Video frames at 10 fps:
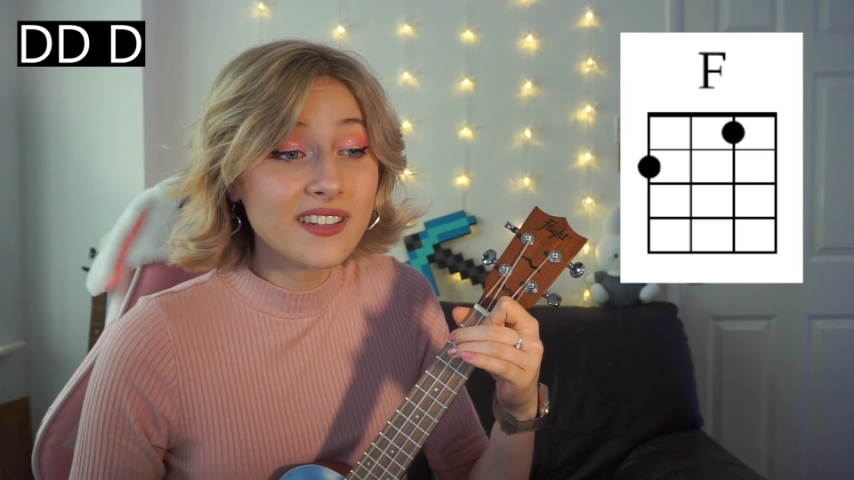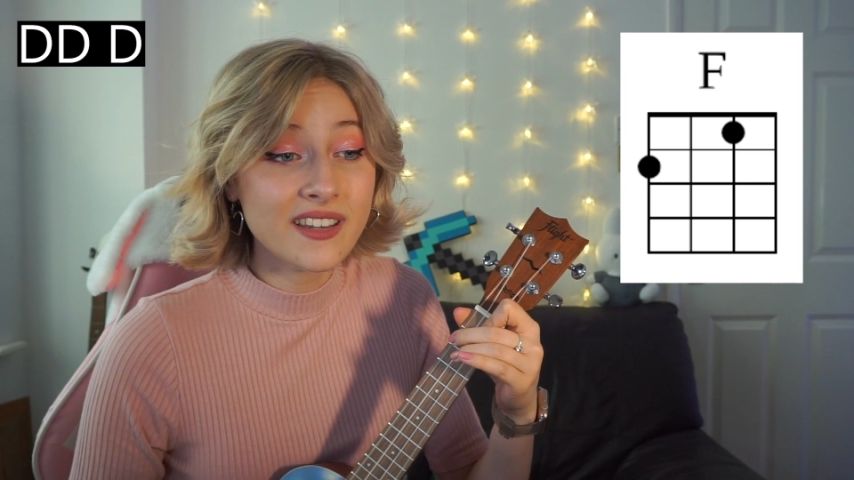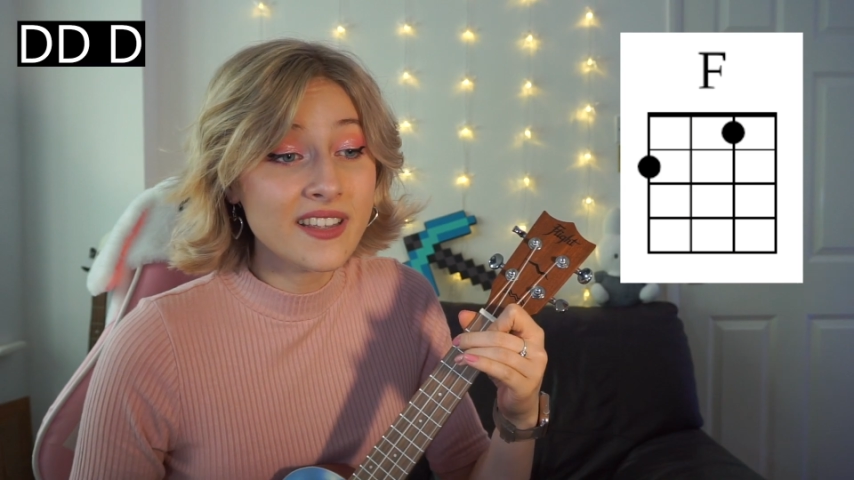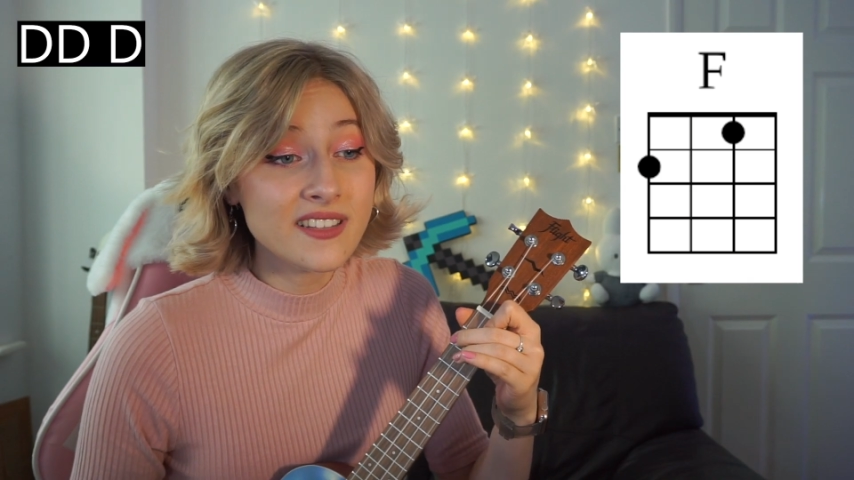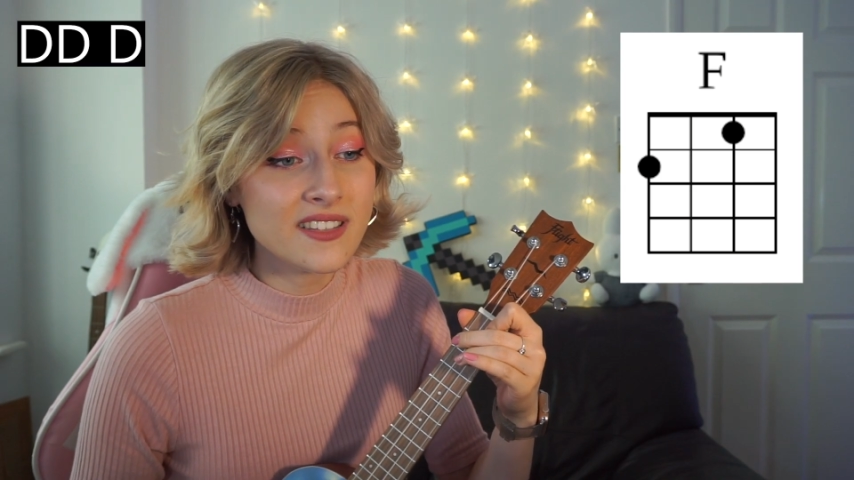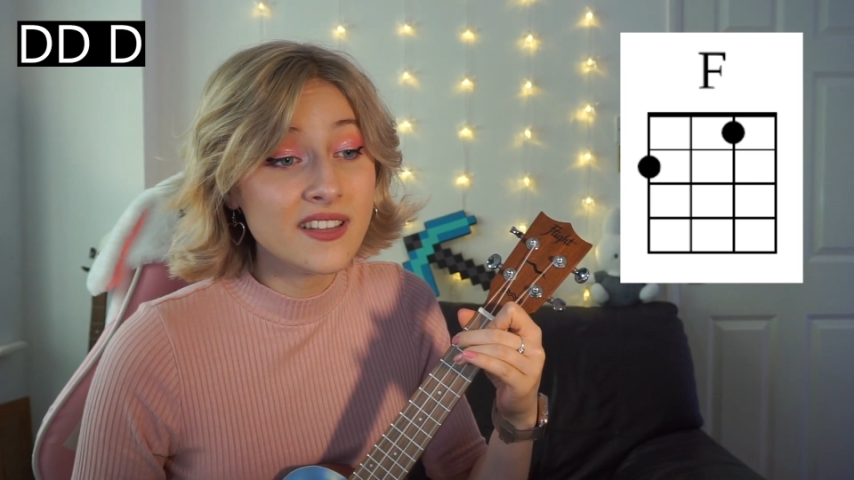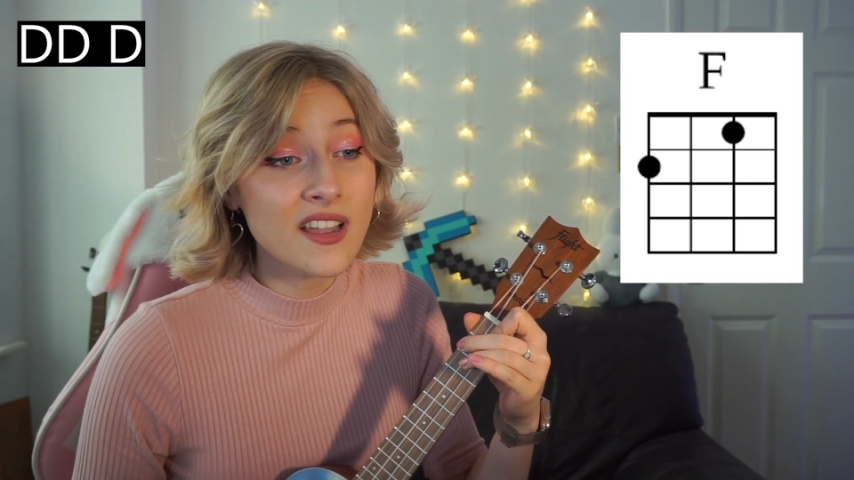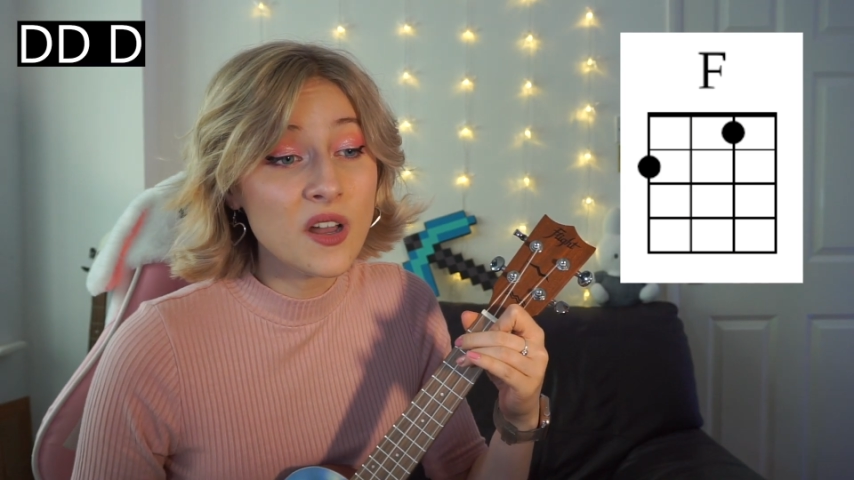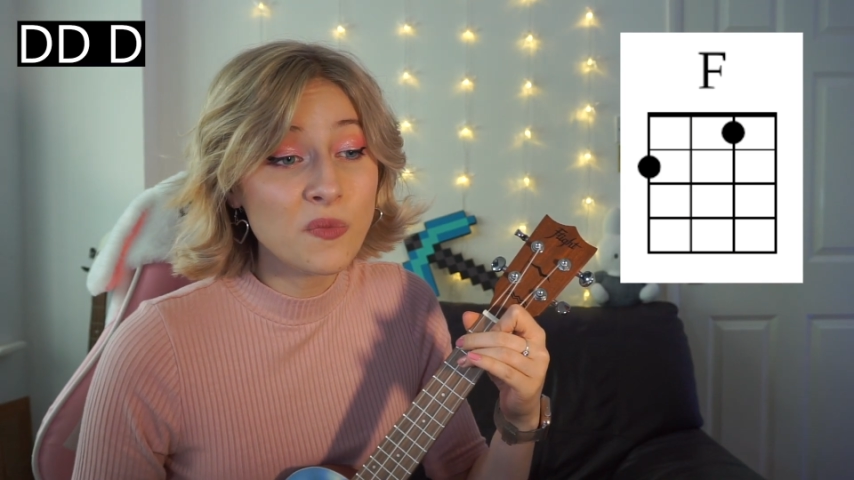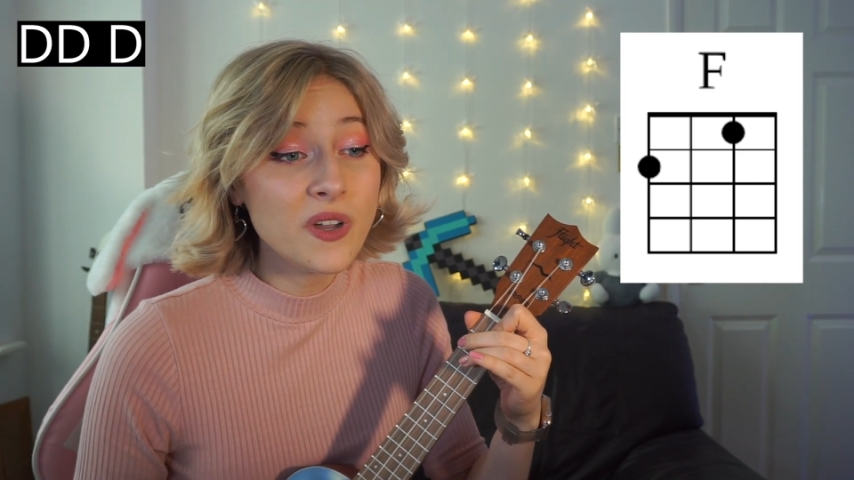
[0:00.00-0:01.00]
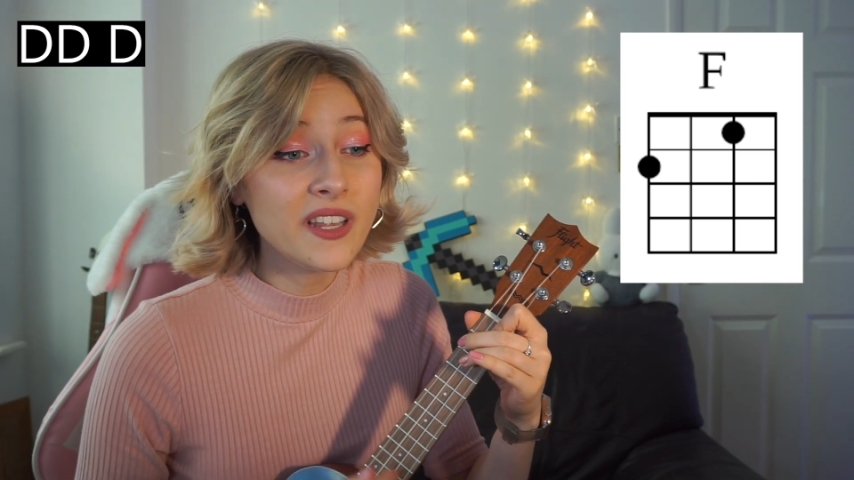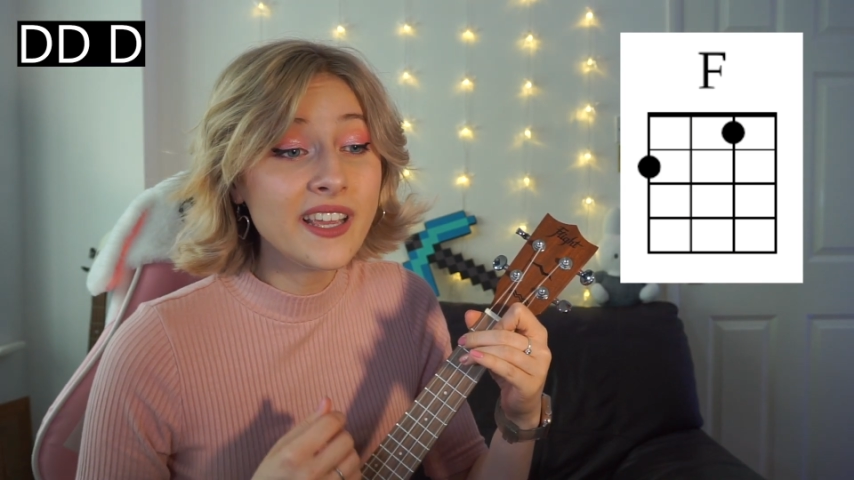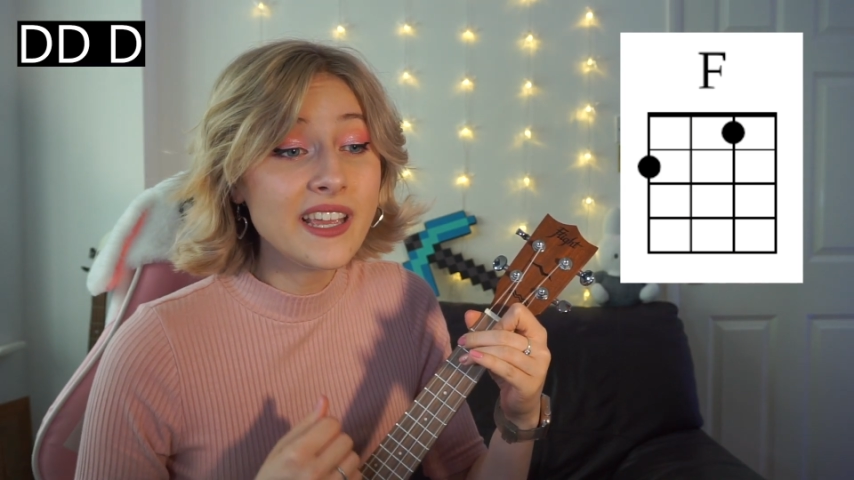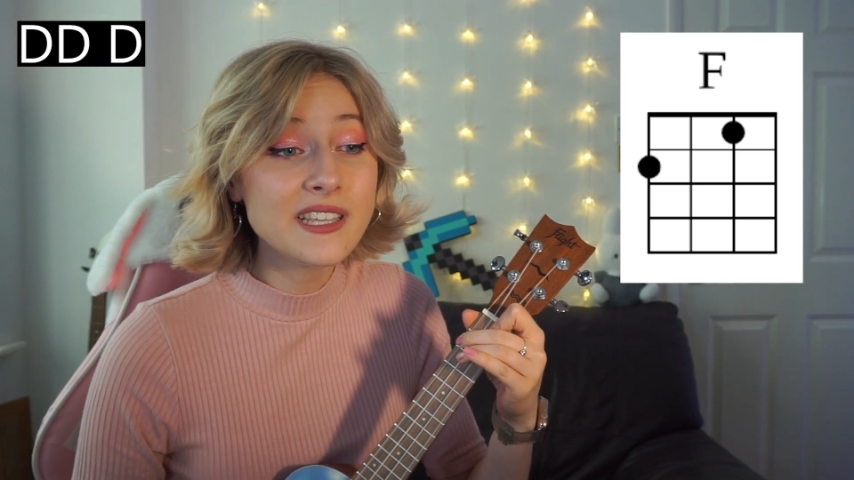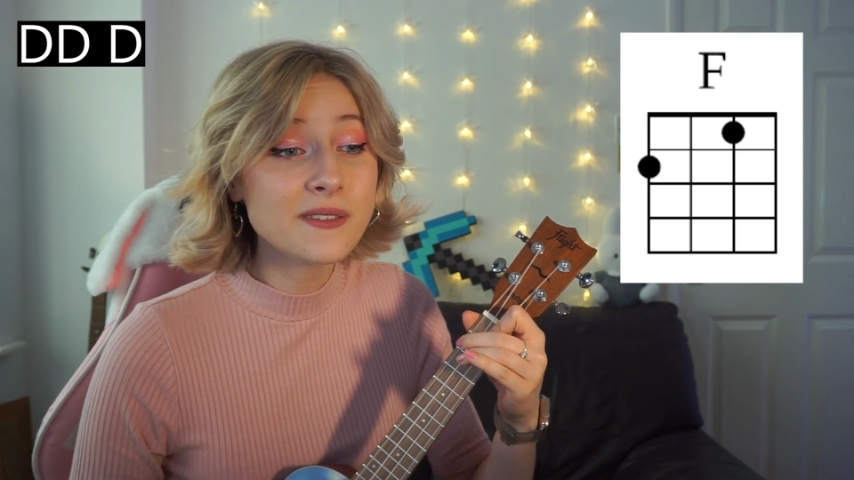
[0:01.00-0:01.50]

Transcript: it's not what he's